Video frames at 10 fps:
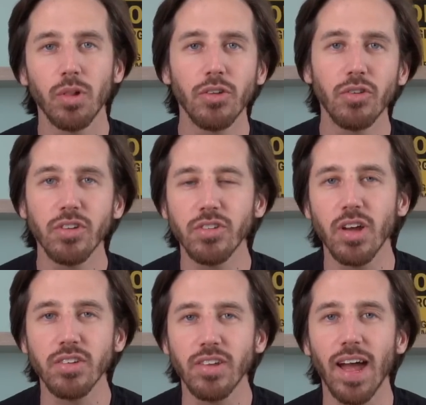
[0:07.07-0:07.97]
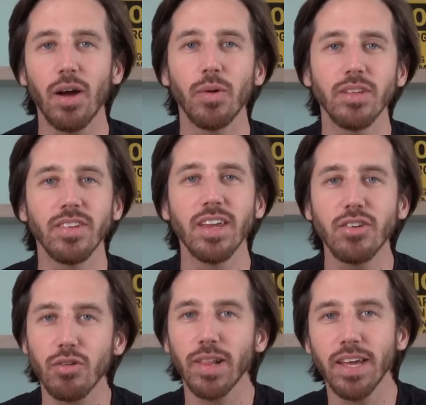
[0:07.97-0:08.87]
We'll also discuss how it's
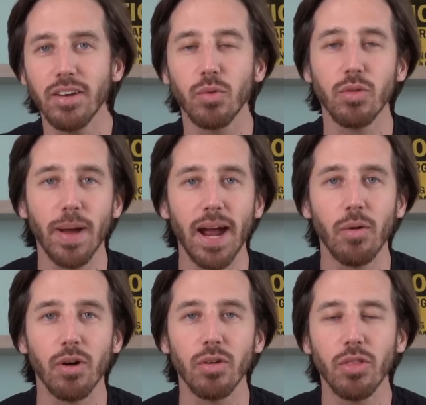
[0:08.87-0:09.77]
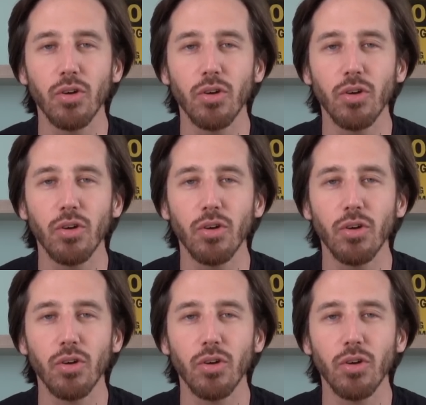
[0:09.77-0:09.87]
interrelated with power,